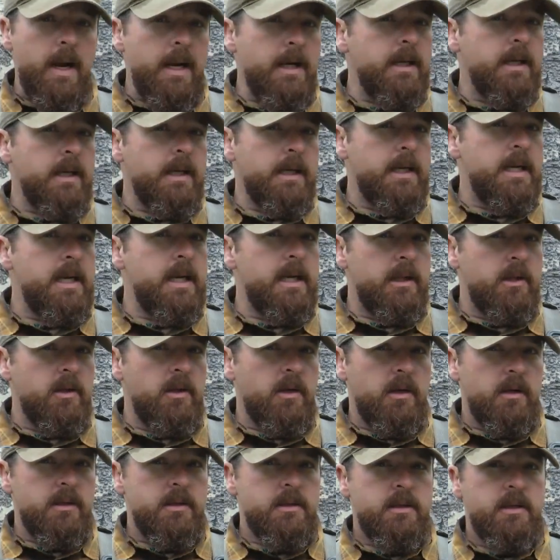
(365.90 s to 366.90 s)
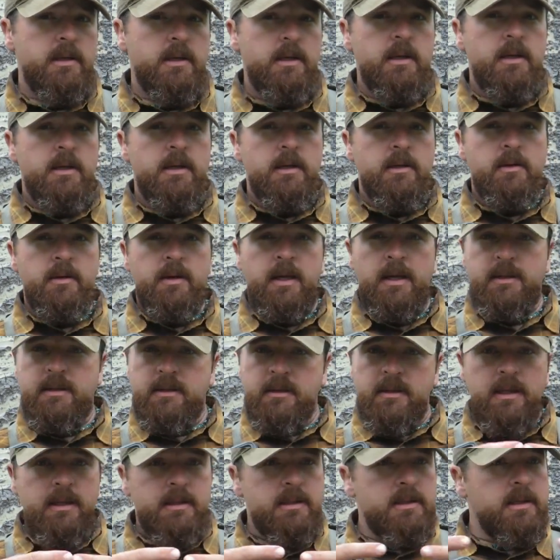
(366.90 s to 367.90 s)
radiant heat loss. That,
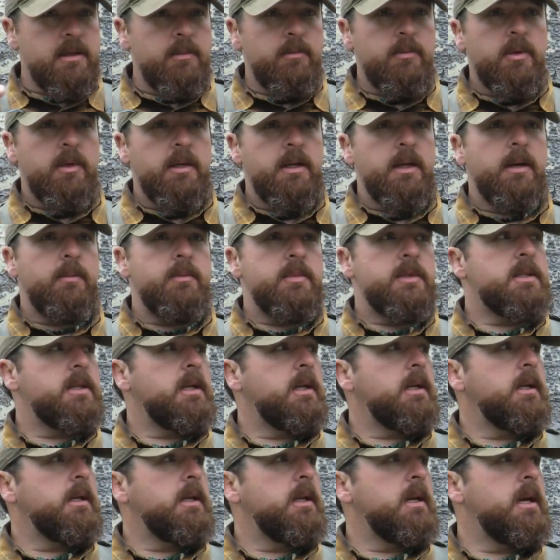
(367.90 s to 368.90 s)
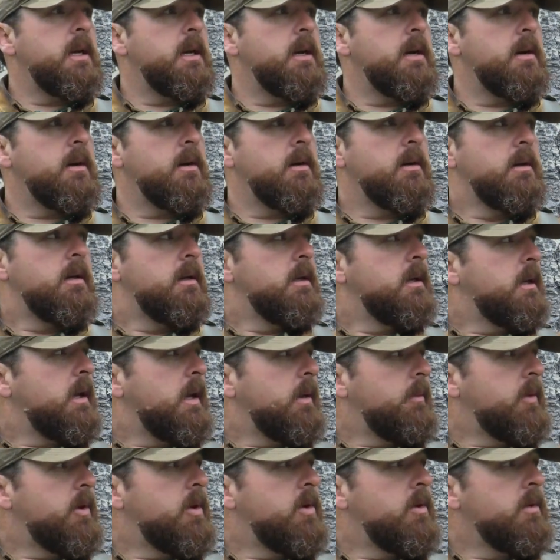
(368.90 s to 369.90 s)
that's simply, I'm sitting here,
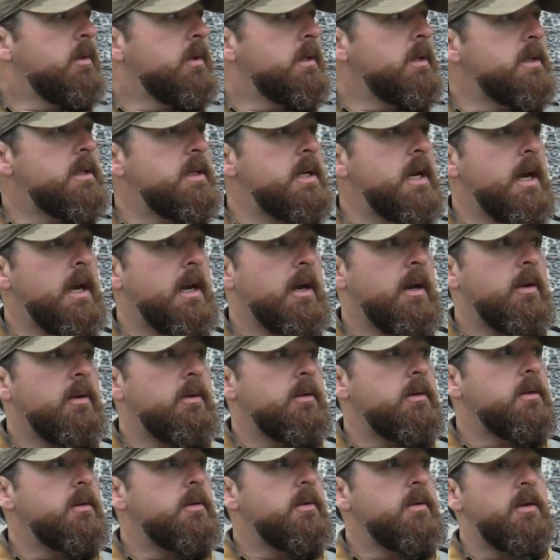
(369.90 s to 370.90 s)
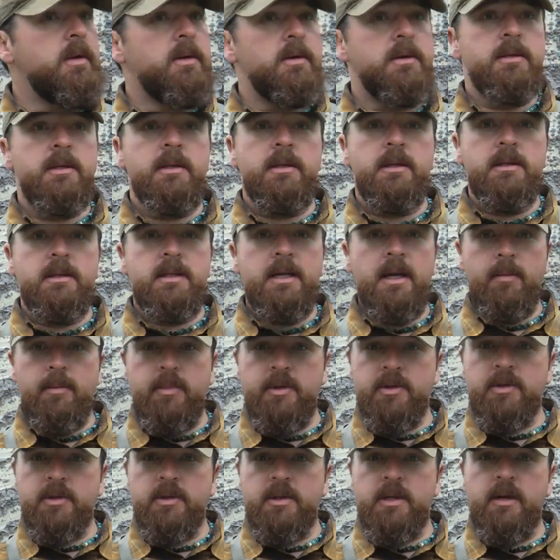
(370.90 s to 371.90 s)
I'm cooling down, there's a
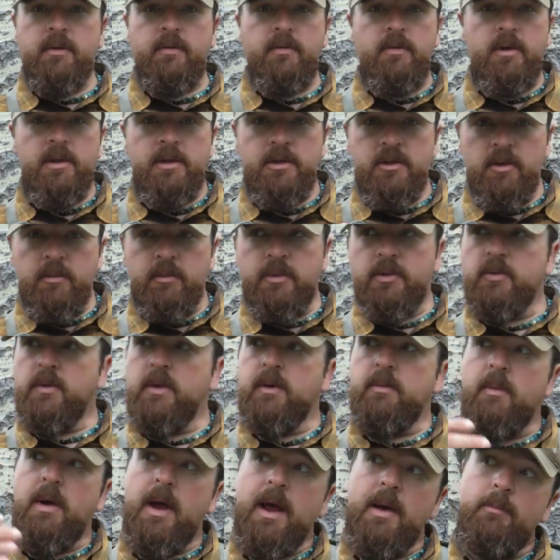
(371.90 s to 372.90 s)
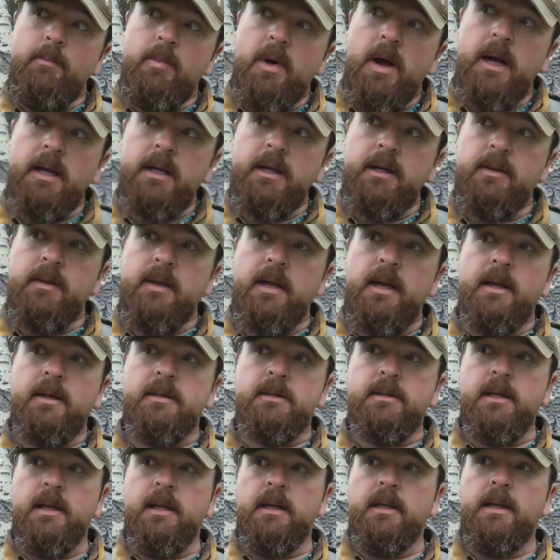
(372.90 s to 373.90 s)
temperature differential between my body and the
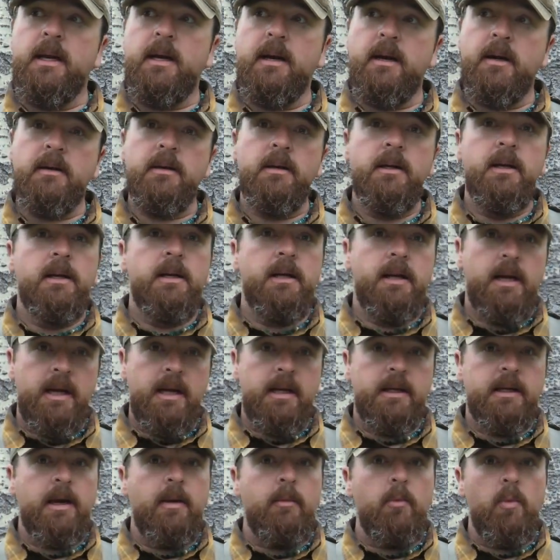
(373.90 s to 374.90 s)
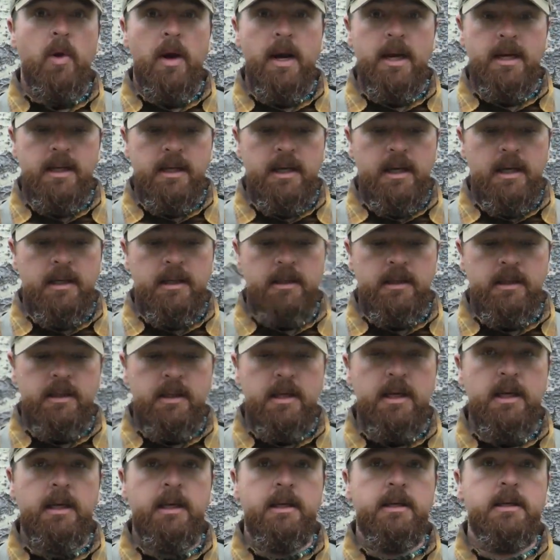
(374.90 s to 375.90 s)
outside air, and I'm radiating
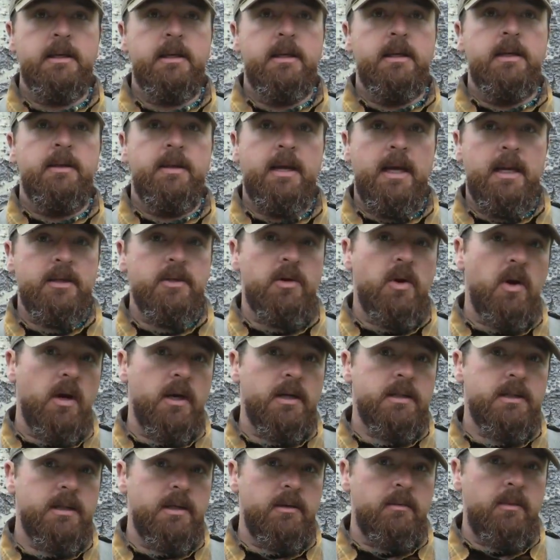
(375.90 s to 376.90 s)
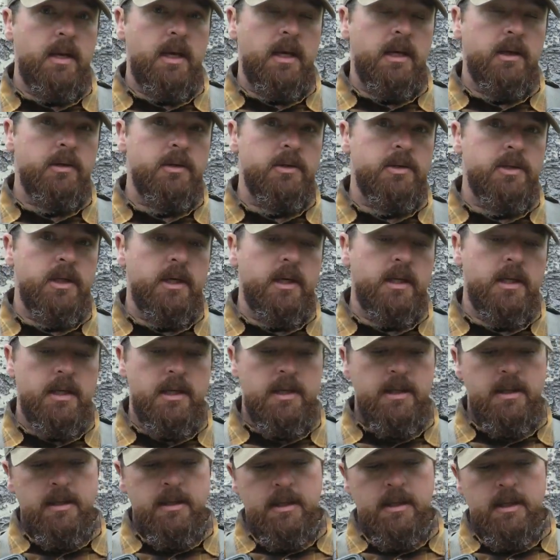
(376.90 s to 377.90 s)
heat. That's costing me energy.
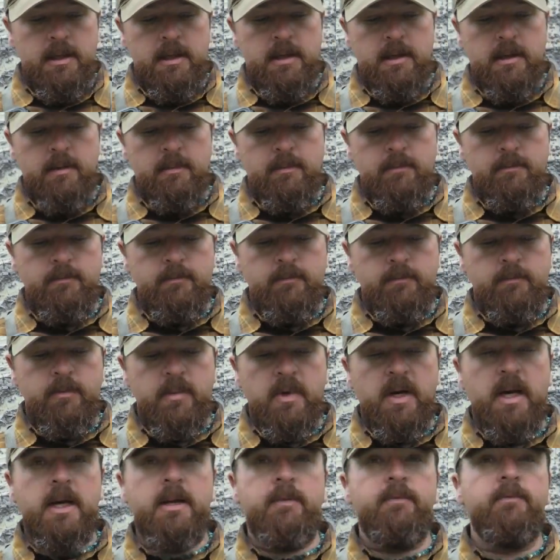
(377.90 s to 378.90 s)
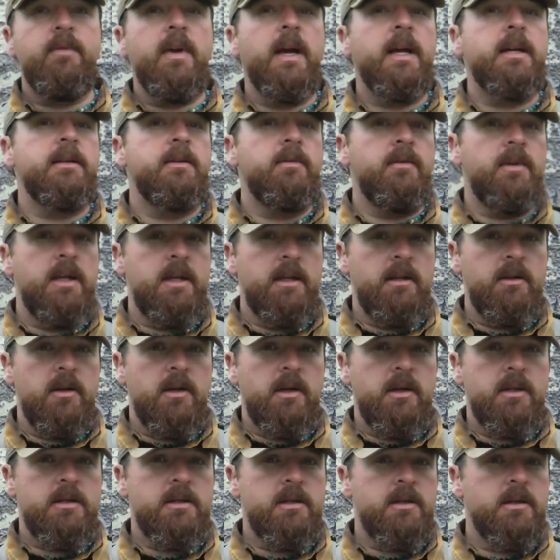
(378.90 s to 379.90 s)
Um, convective heat
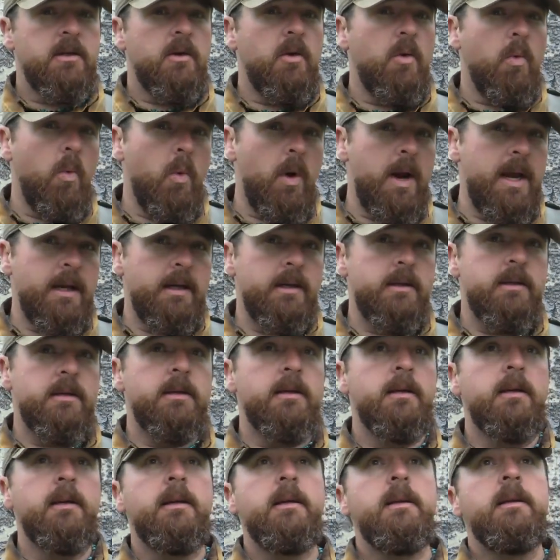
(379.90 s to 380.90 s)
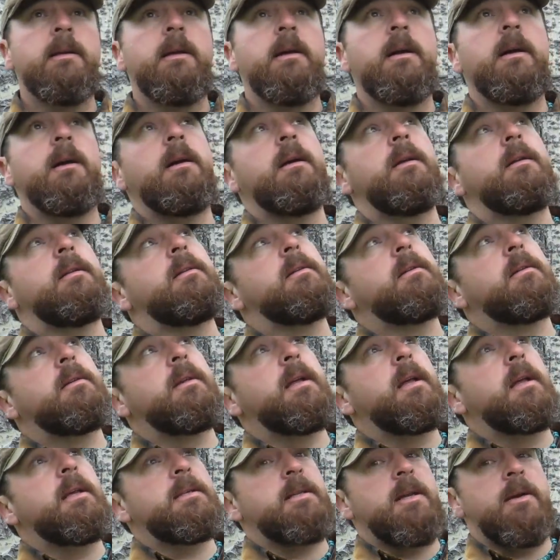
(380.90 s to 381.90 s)
loss, wind. Uh,
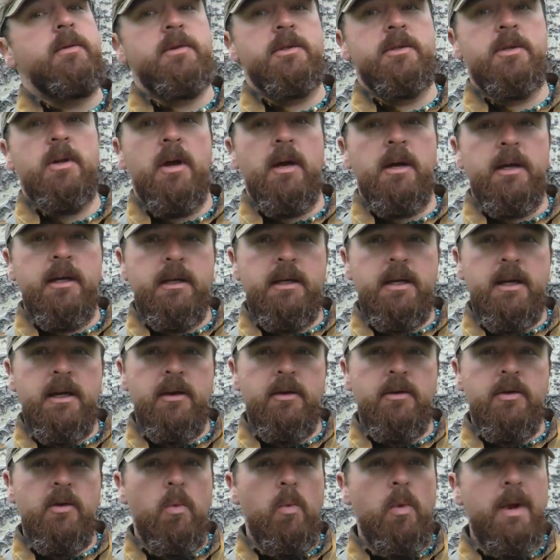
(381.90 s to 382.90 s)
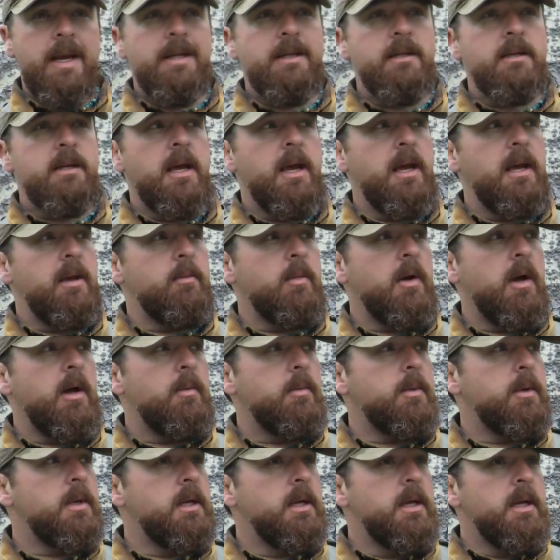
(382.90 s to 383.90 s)
as I was talking here, the wind came
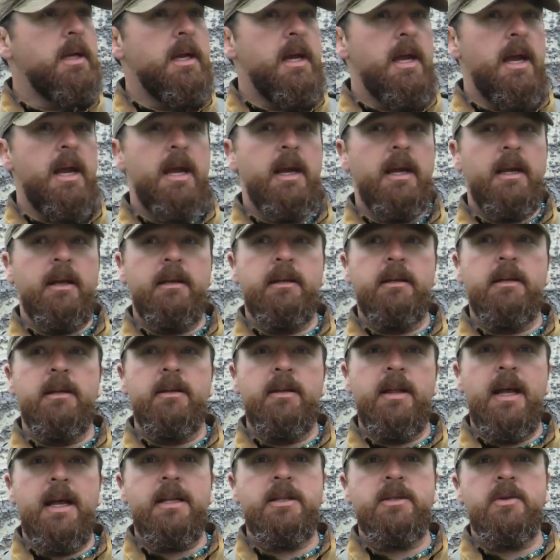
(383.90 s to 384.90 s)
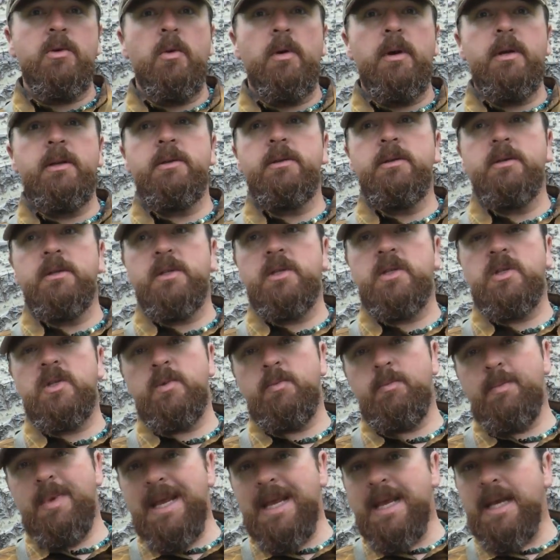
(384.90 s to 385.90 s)
up, and that's going to
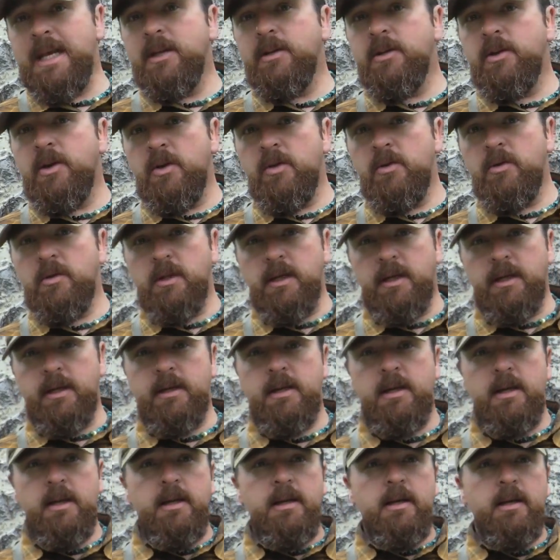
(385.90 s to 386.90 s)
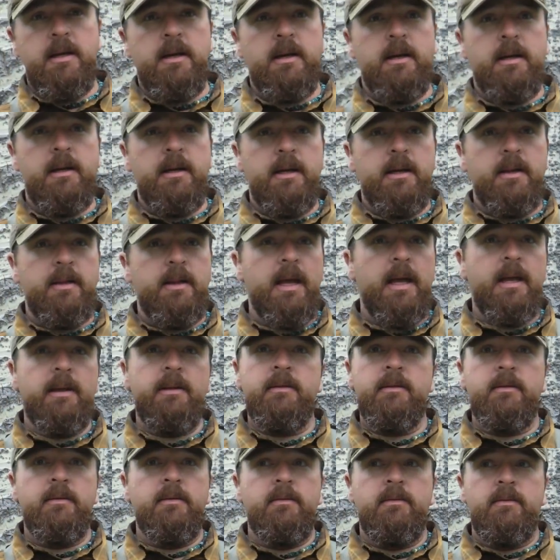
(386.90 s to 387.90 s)
speed cooling, uh, and that